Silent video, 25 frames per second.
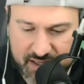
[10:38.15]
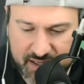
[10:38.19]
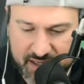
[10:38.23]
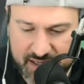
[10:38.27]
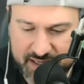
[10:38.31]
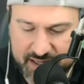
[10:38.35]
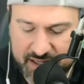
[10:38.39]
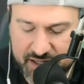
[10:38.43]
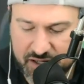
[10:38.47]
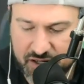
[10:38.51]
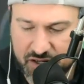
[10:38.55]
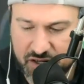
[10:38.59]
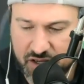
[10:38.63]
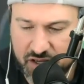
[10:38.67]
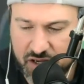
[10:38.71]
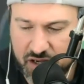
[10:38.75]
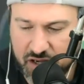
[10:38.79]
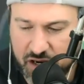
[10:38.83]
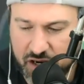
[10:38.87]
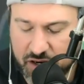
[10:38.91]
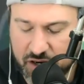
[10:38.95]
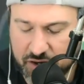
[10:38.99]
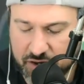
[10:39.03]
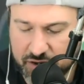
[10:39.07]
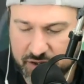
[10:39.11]
in
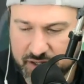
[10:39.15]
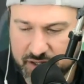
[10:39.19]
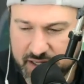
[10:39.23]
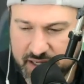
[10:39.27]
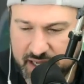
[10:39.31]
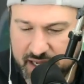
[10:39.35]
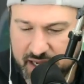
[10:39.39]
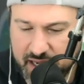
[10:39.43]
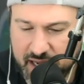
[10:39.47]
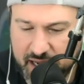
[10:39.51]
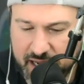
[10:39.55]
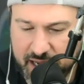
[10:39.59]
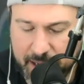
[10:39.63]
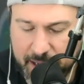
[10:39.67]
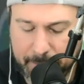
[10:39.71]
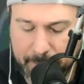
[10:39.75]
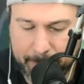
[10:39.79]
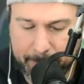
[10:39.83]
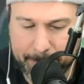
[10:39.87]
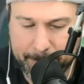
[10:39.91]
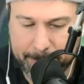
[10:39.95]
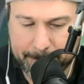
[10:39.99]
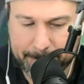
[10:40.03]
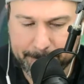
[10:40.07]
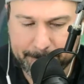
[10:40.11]
art
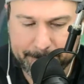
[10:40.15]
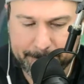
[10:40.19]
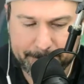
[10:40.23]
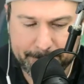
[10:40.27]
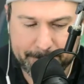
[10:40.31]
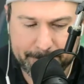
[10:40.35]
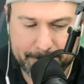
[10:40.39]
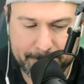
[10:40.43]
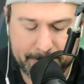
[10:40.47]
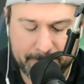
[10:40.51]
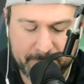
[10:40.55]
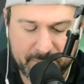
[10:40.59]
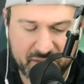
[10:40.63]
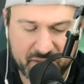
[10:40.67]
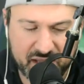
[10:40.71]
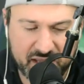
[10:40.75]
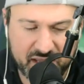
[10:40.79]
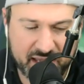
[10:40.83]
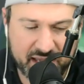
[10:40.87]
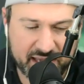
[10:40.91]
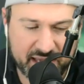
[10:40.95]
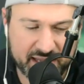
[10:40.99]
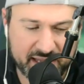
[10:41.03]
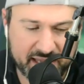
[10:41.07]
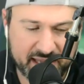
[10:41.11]
um,
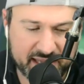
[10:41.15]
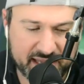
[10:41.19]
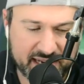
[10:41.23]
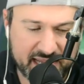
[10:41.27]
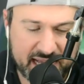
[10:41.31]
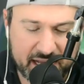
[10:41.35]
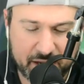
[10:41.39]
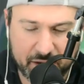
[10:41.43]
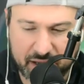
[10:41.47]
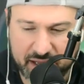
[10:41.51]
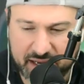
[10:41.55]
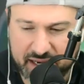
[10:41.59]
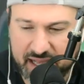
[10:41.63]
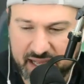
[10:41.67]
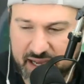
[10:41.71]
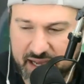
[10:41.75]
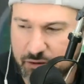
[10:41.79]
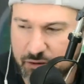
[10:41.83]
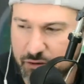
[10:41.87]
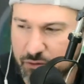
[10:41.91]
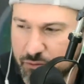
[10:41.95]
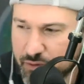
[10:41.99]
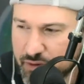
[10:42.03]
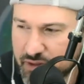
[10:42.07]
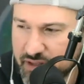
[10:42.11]
and, and how and
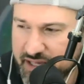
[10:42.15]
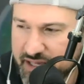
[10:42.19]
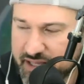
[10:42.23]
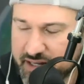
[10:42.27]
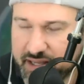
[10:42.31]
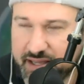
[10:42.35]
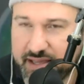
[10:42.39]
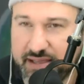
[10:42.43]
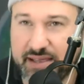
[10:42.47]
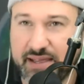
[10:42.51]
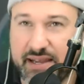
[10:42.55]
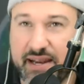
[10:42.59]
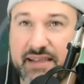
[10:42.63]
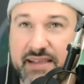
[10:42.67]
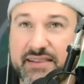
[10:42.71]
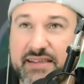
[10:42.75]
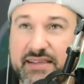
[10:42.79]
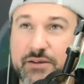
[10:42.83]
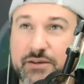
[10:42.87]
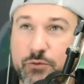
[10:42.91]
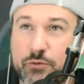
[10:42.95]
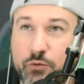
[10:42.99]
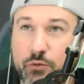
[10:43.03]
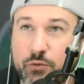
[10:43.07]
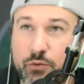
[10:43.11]
how it really and I, and I
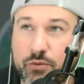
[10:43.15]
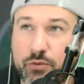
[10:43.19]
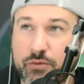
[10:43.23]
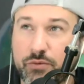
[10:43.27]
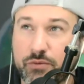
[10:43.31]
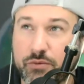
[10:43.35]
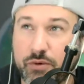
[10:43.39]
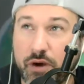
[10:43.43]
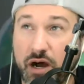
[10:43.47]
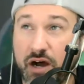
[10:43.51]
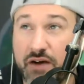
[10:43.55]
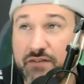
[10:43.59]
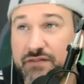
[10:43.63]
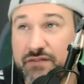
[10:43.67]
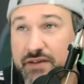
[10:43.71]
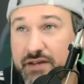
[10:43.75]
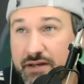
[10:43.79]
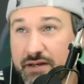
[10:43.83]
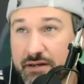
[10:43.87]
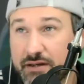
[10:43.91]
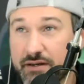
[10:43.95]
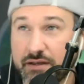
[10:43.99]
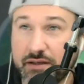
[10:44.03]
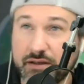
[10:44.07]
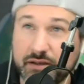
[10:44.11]
think
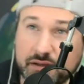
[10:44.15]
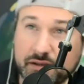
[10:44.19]
often